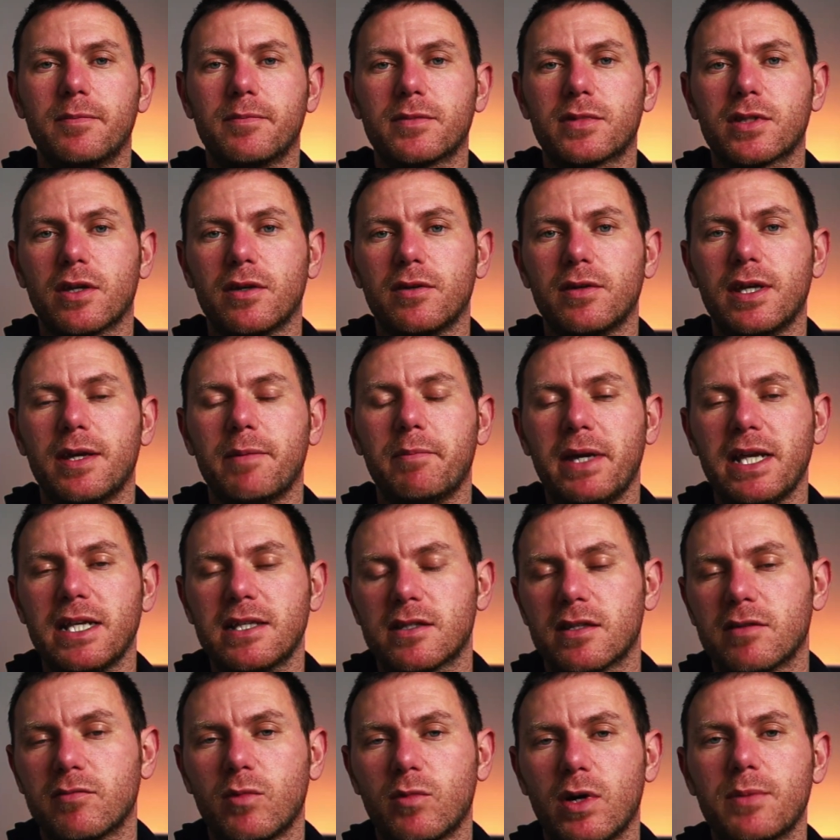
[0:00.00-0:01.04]
So it
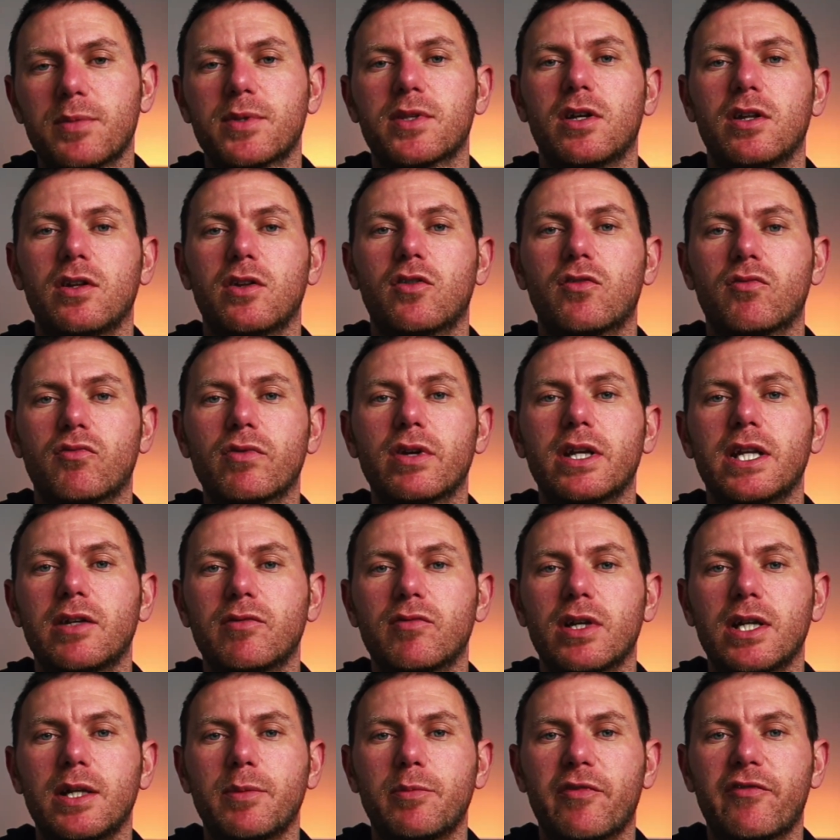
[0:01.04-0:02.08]
makes a website look
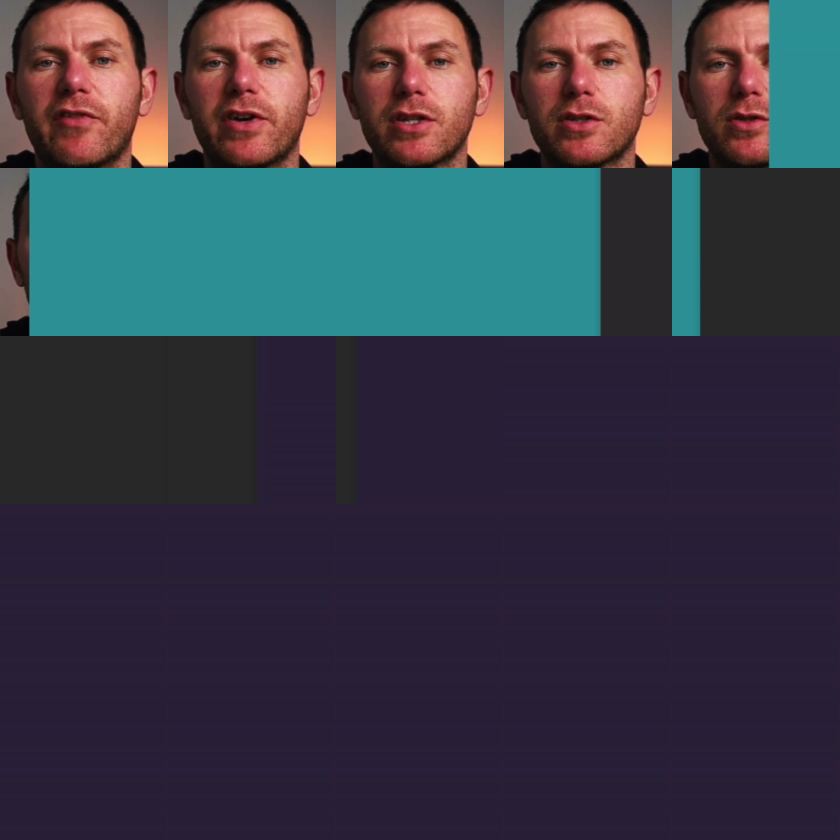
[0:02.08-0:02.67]
really professional.